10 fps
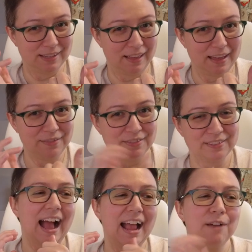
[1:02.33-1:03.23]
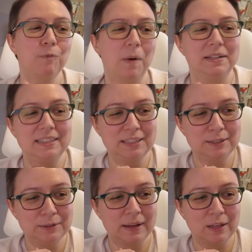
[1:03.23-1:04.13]
life. I have wanted to
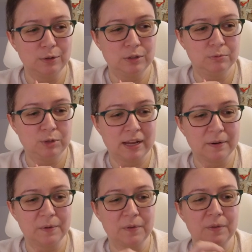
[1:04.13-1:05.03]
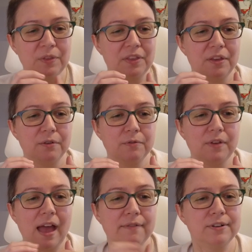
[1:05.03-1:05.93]
do a YouTube channel
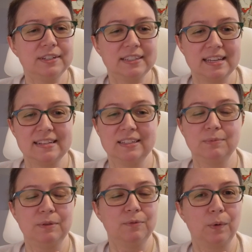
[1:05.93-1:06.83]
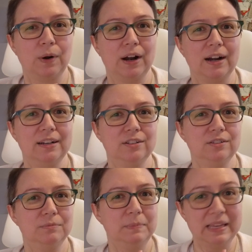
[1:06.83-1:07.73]
ever since before
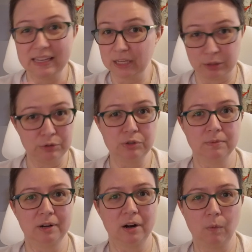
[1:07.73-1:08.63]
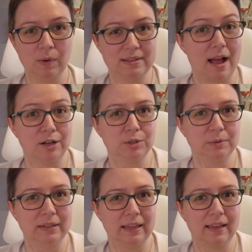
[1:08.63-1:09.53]
being a YouTuber was
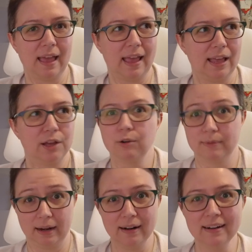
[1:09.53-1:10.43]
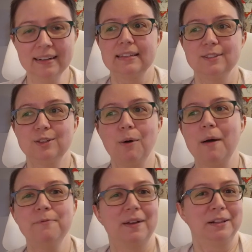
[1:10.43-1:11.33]
actually a career. So
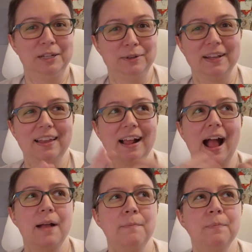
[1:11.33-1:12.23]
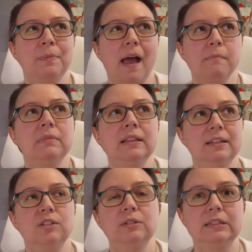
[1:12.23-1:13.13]
I'm finally doing it. Like I'm
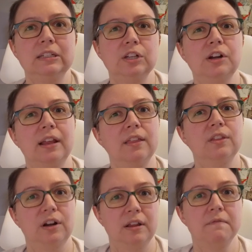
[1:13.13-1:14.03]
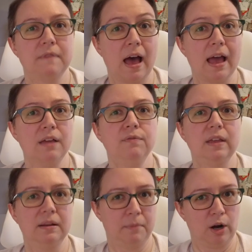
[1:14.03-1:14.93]
literally turning 35
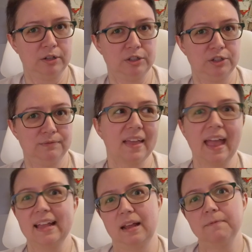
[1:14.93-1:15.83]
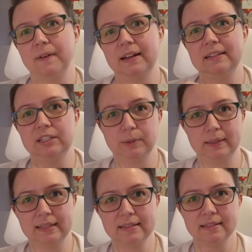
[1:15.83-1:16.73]
in March, and I'm finally
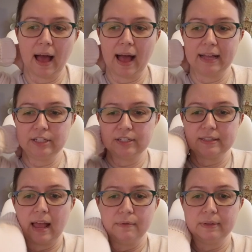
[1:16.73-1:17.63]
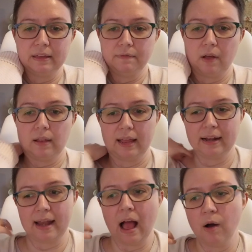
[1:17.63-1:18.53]
doing this. I really felt like
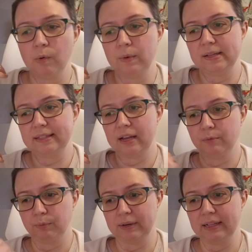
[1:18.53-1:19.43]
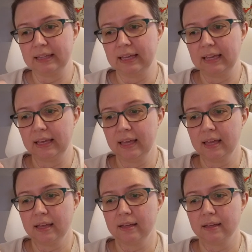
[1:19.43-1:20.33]
now was a really
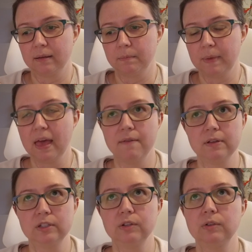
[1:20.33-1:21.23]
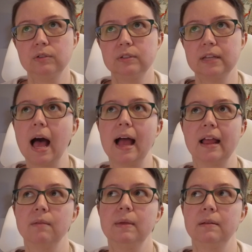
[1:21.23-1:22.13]
pivotal
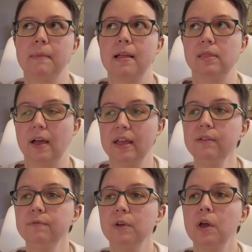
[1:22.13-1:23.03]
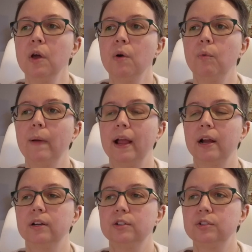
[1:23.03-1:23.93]
time in my life
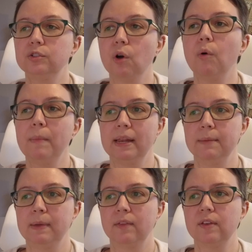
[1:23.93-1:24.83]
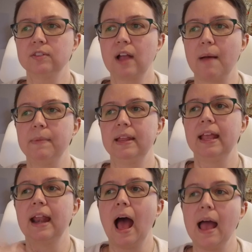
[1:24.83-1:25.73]
where so many big things are
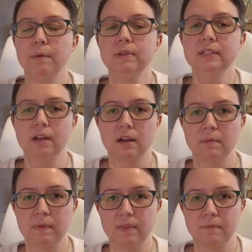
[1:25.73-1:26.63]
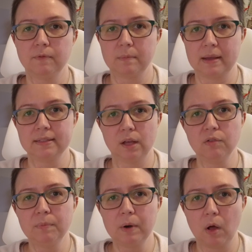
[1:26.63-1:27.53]
happening, and I want to document them for
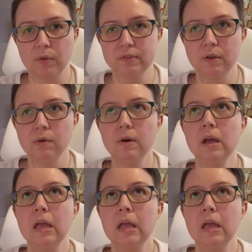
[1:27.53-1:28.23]
myself, but also